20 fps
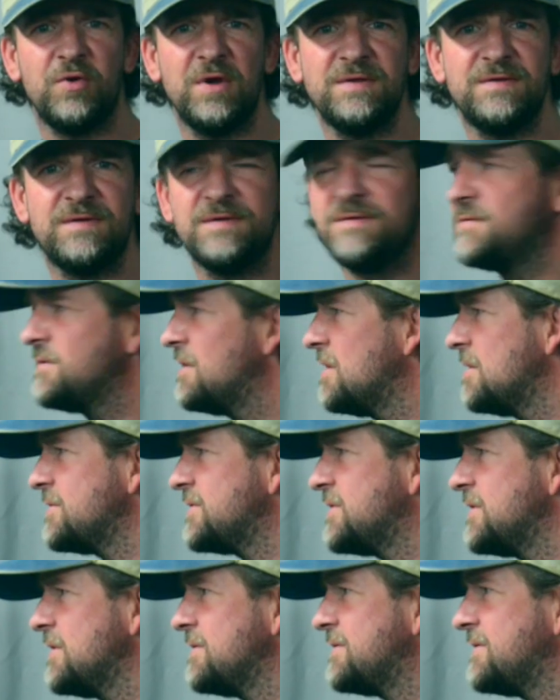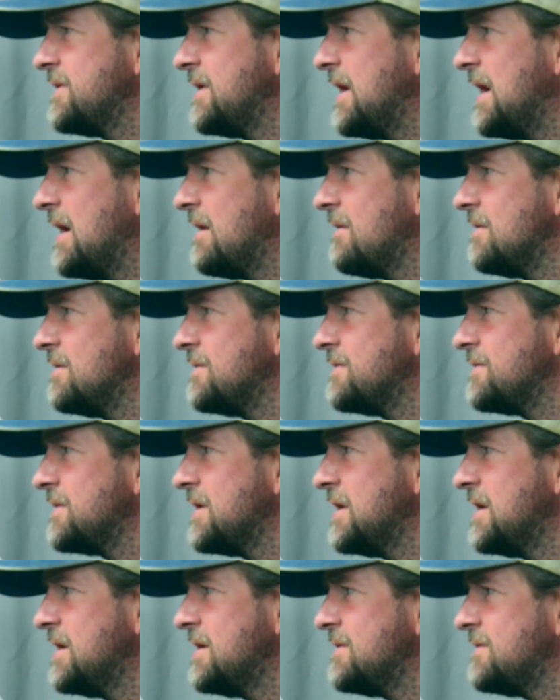Printer stopped due to errors.
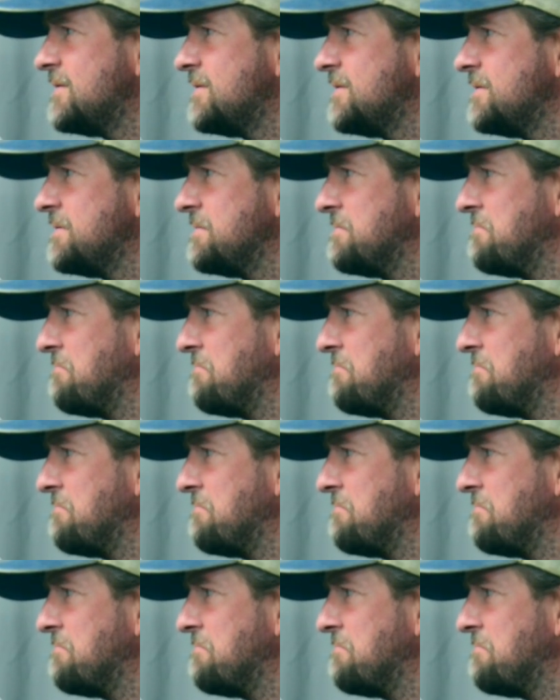It's...